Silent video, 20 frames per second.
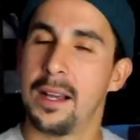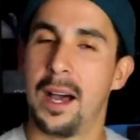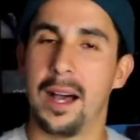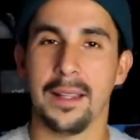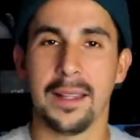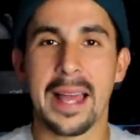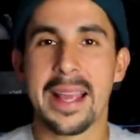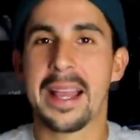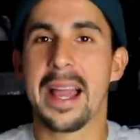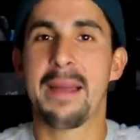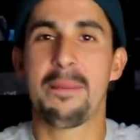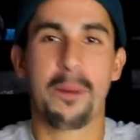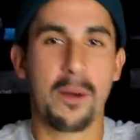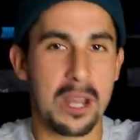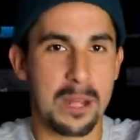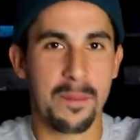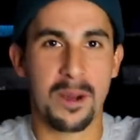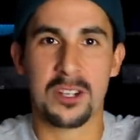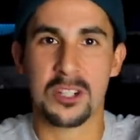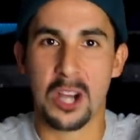uh, like I
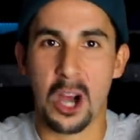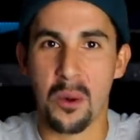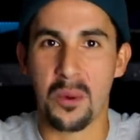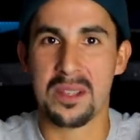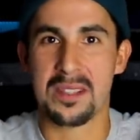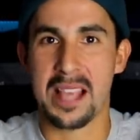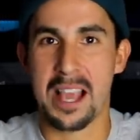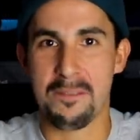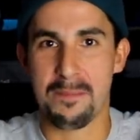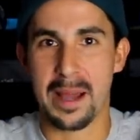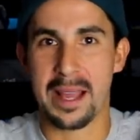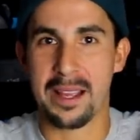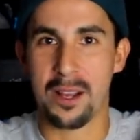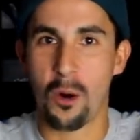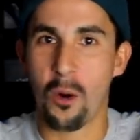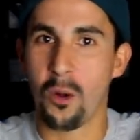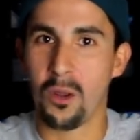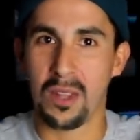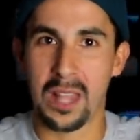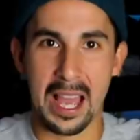pretty much always have my
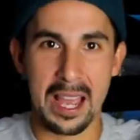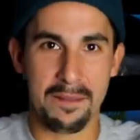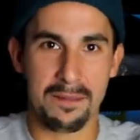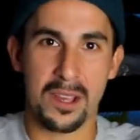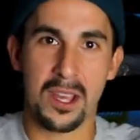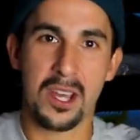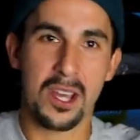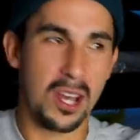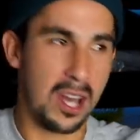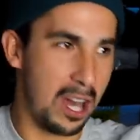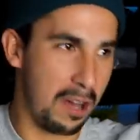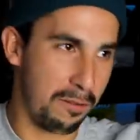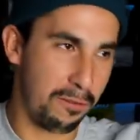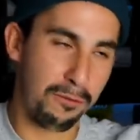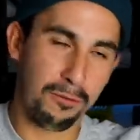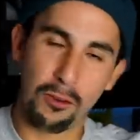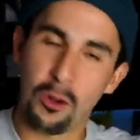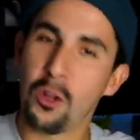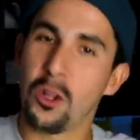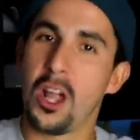whole life, a
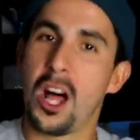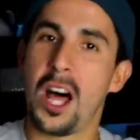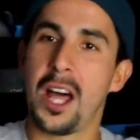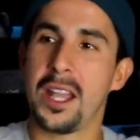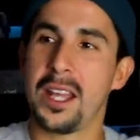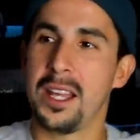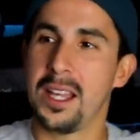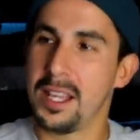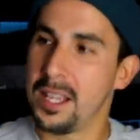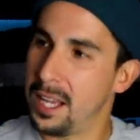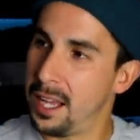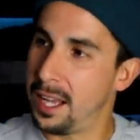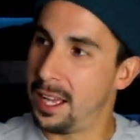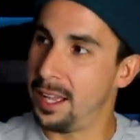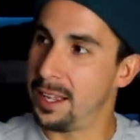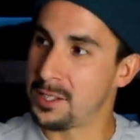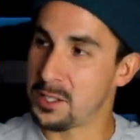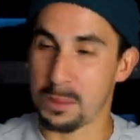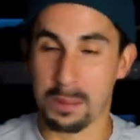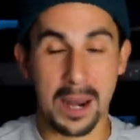full on,
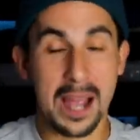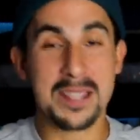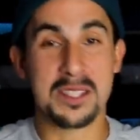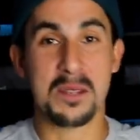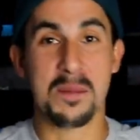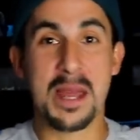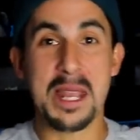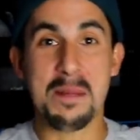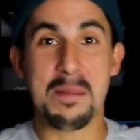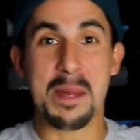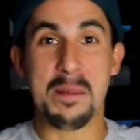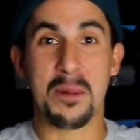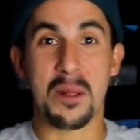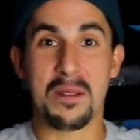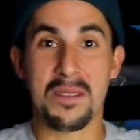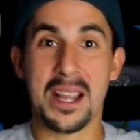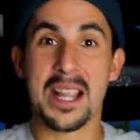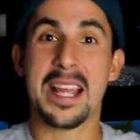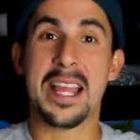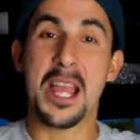uh, surprise to many people, a
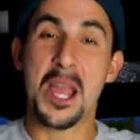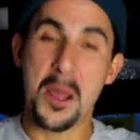very